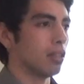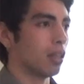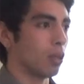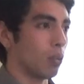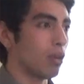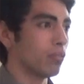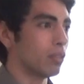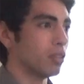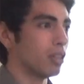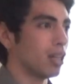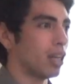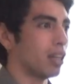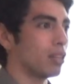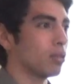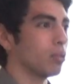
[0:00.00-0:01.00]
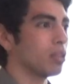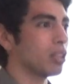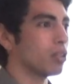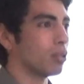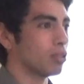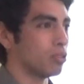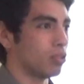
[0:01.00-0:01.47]
However, I only
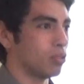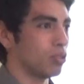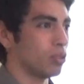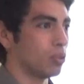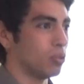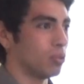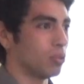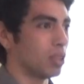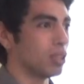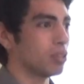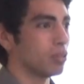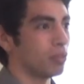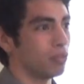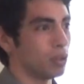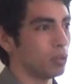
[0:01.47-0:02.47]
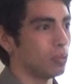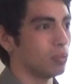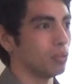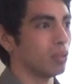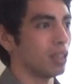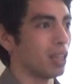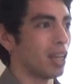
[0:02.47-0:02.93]
got to interview
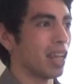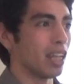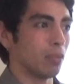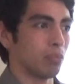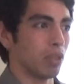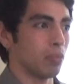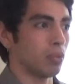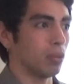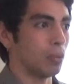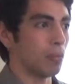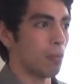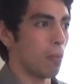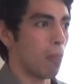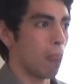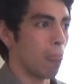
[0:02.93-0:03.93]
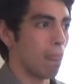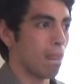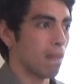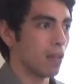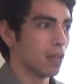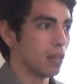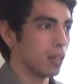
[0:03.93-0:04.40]
8 people.
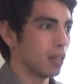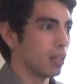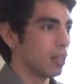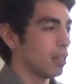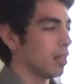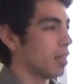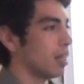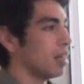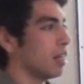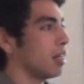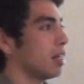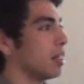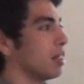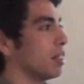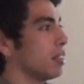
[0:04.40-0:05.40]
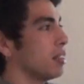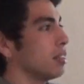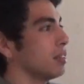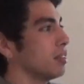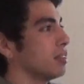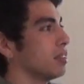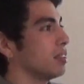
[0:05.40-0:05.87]

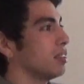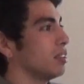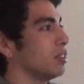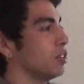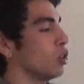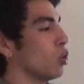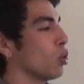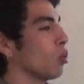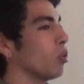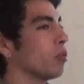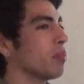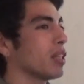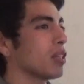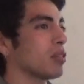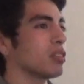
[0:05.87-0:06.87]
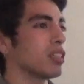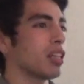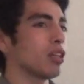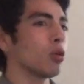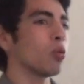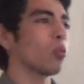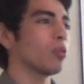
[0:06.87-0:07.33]
Not only because
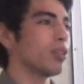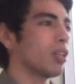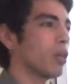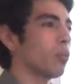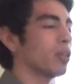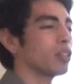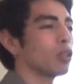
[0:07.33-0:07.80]
they were